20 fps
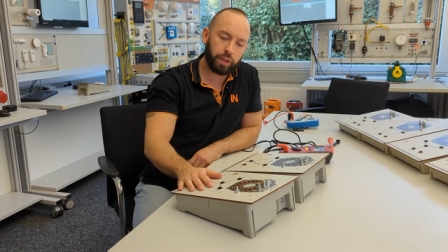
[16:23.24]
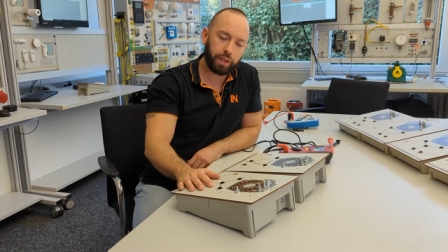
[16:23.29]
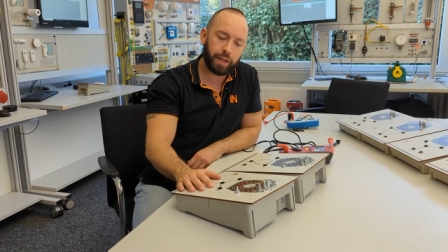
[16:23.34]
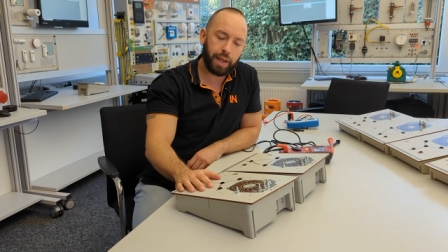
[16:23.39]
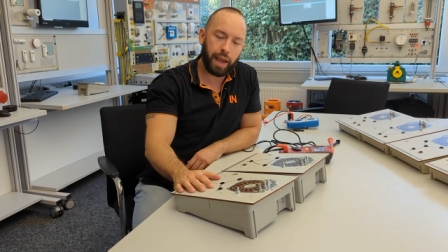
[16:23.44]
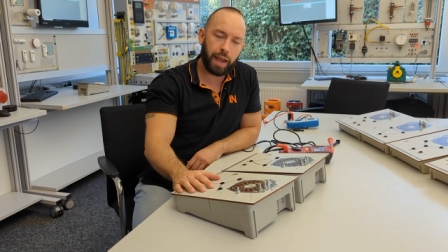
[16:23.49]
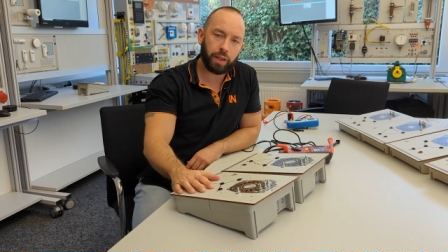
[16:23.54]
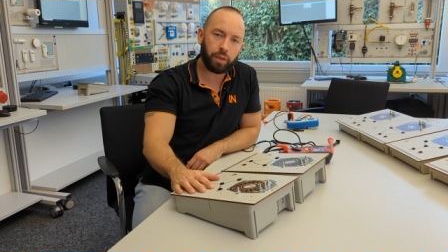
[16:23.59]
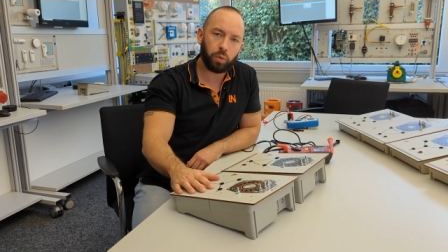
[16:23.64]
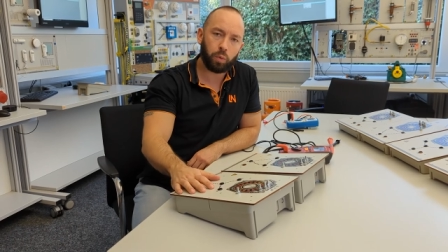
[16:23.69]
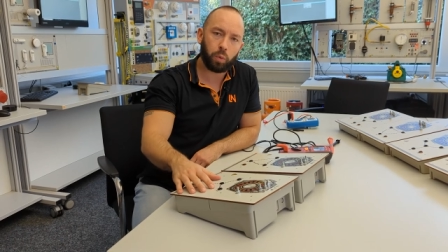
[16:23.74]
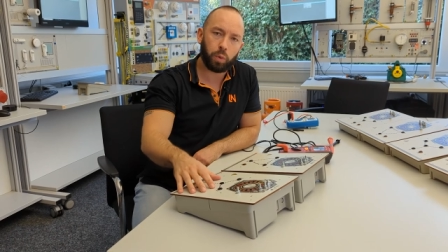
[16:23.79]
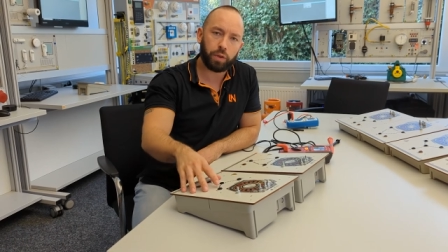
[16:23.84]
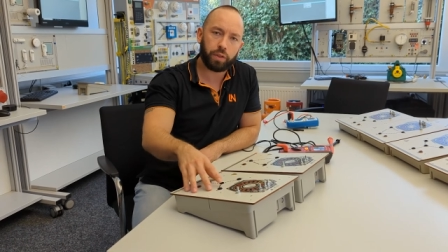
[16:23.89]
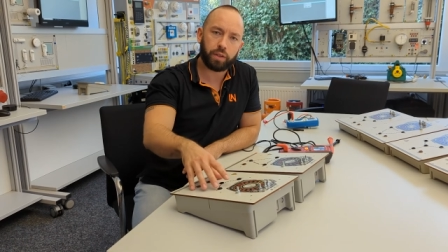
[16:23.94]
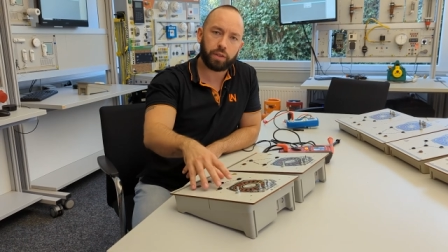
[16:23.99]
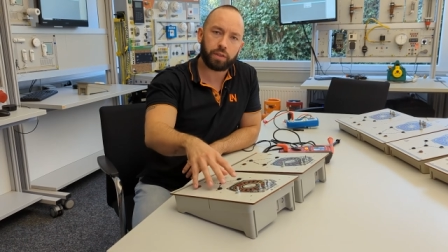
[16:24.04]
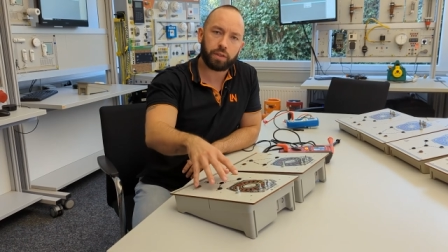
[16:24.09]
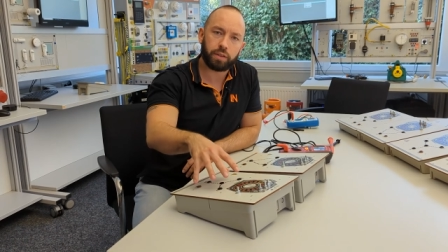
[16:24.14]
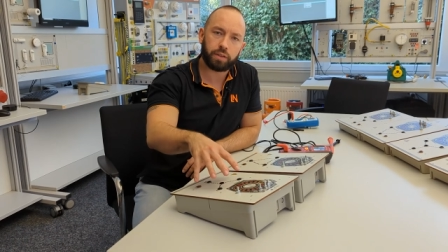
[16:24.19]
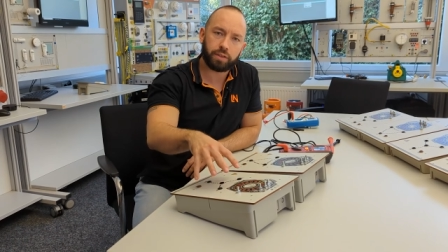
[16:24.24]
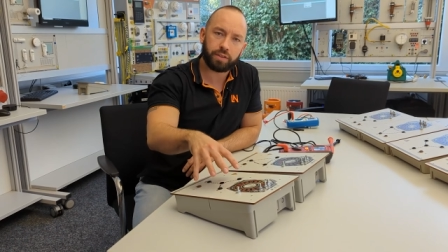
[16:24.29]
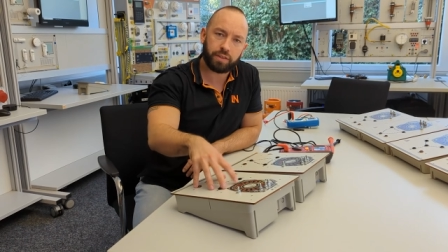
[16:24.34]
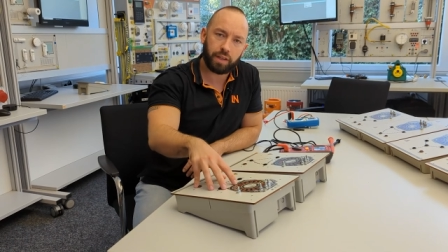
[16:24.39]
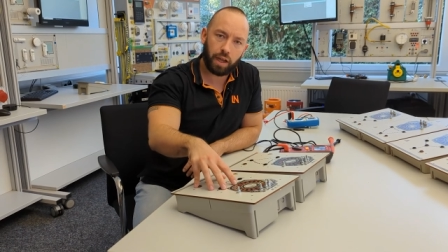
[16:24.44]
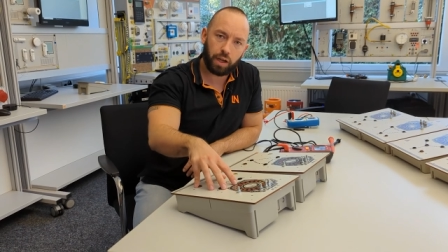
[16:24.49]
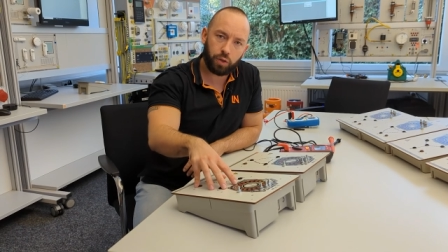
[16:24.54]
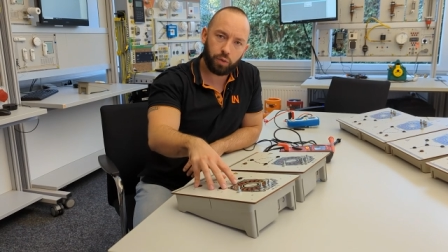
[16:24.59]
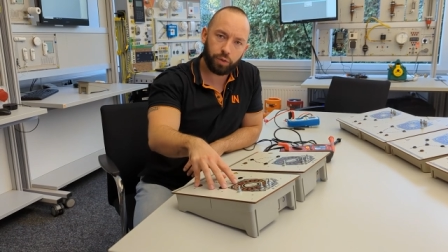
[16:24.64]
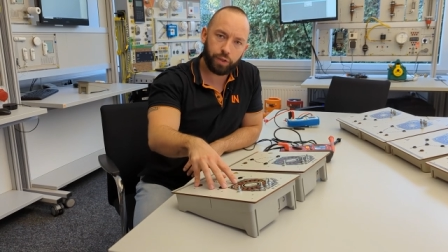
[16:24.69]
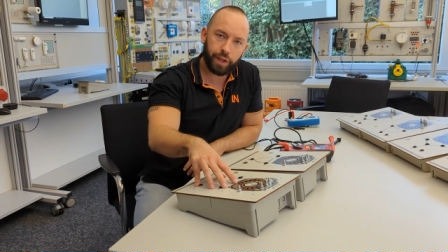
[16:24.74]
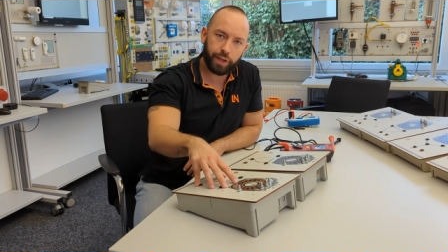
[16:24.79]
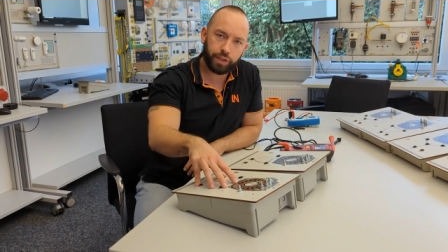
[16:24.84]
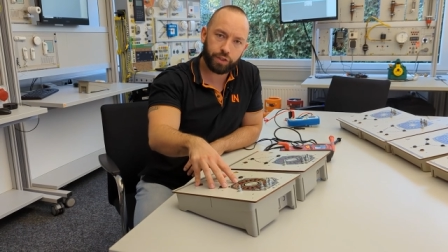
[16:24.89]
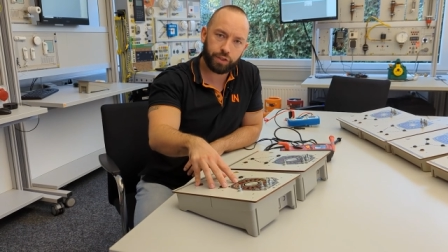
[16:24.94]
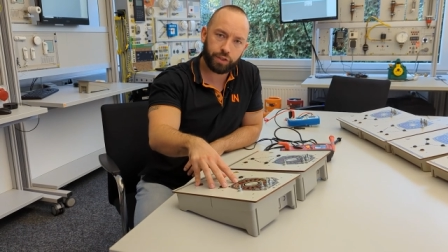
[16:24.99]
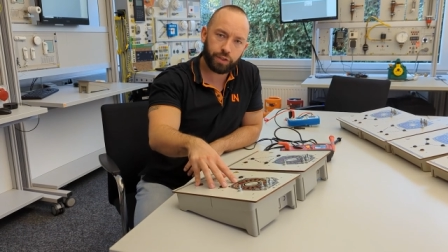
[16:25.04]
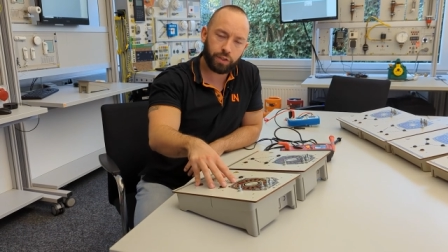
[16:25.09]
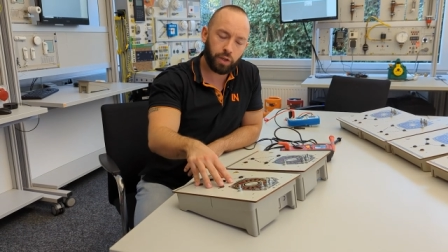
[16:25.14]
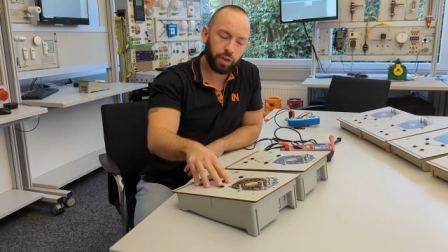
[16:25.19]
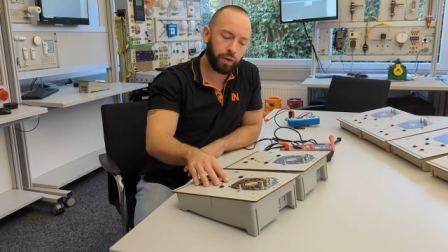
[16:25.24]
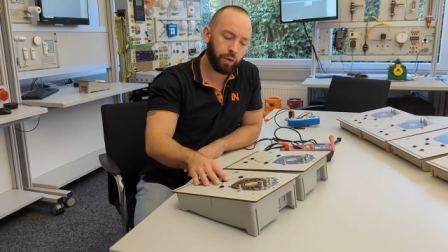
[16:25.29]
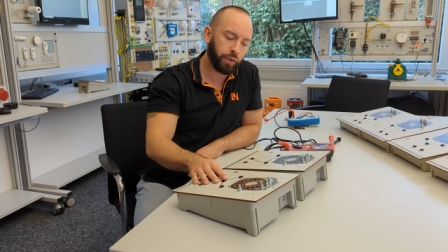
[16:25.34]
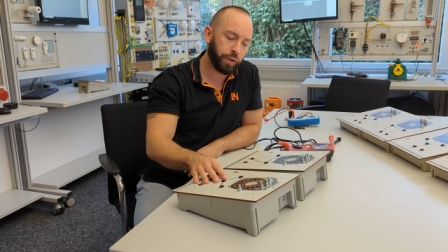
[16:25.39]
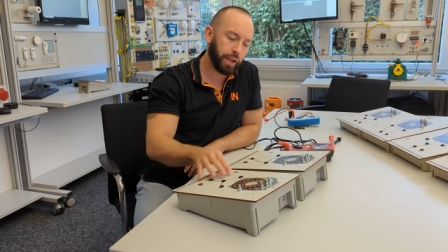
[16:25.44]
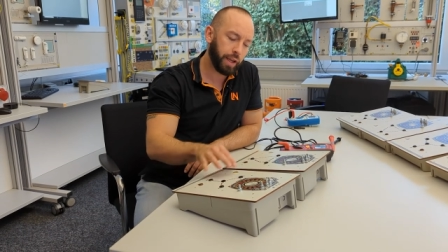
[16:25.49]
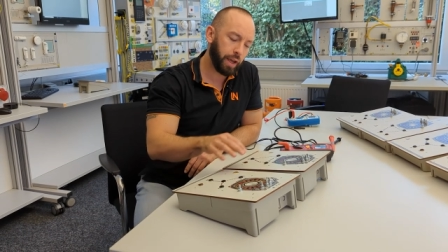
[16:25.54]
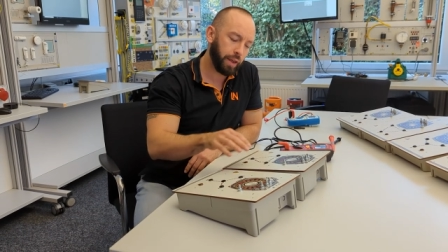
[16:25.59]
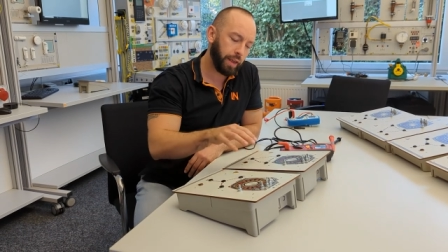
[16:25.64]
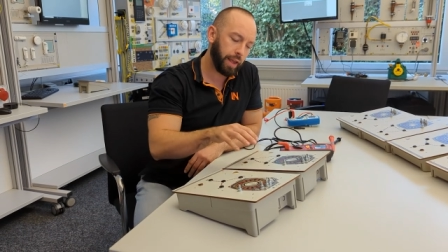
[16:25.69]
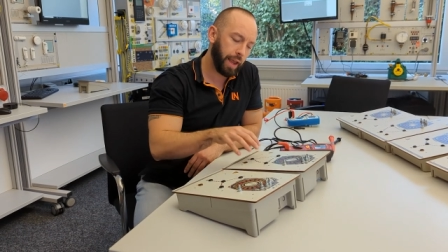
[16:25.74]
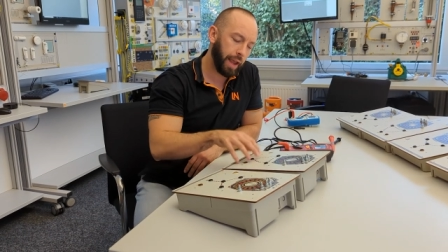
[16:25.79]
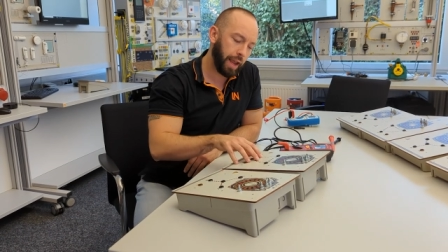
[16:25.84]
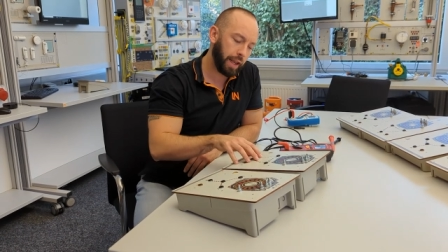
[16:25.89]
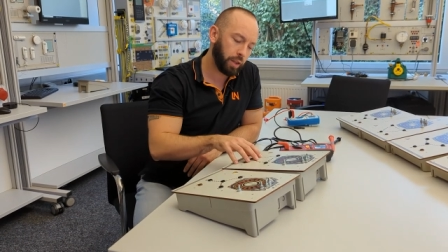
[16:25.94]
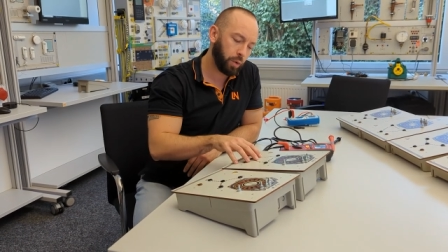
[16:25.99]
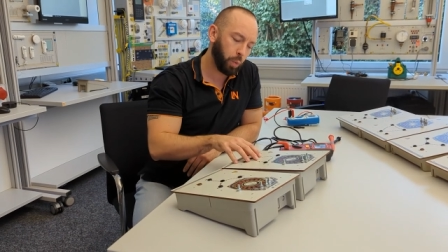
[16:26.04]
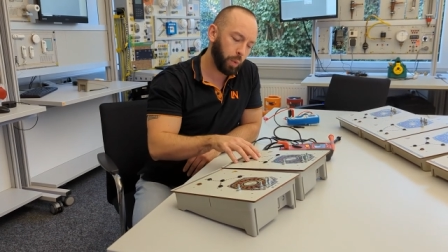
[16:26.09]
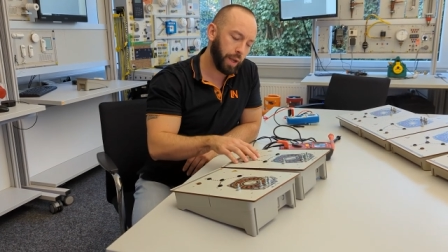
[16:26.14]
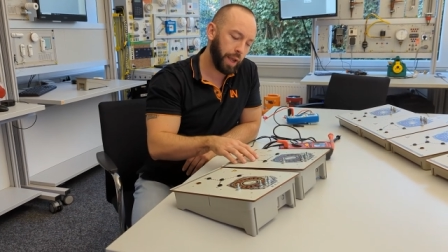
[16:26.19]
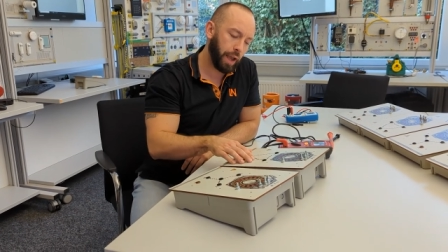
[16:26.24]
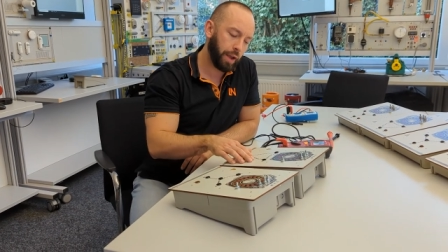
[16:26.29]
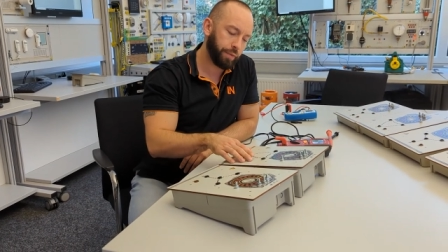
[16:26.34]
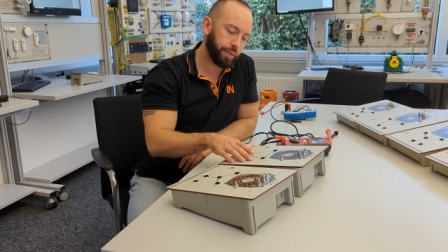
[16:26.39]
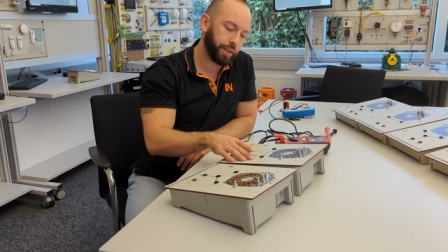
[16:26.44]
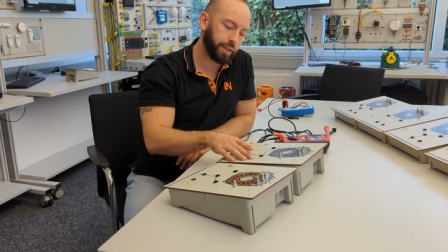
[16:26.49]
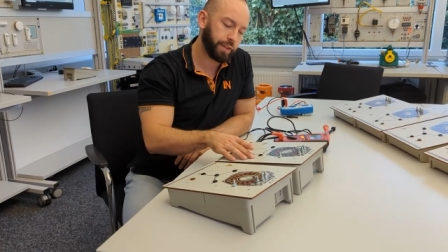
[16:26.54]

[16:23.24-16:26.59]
again with the star connection, and on the other hand we have the